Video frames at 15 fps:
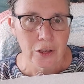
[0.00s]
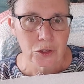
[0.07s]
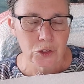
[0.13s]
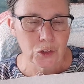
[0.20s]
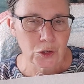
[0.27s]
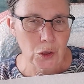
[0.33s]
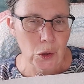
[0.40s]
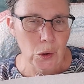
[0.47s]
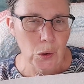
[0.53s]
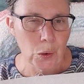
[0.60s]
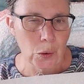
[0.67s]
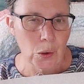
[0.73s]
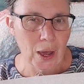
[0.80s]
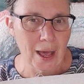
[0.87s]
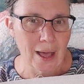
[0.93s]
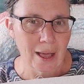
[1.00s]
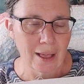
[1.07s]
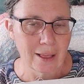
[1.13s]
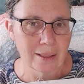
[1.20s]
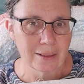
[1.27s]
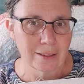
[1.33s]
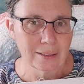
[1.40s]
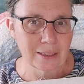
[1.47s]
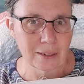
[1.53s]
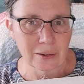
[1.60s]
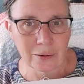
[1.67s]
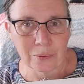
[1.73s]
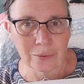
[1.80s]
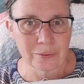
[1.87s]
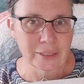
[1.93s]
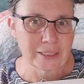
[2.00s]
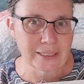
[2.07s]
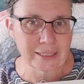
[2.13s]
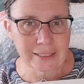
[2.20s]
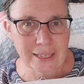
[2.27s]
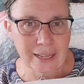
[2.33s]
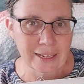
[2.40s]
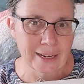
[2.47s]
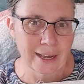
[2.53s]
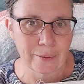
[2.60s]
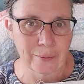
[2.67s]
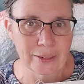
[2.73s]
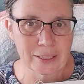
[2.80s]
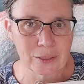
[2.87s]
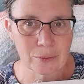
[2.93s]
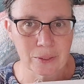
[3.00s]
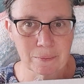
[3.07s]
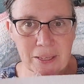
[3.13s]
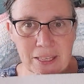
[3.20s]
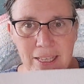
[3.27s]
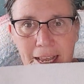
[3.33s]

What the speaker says: So, you know, it's just kind of how it is. But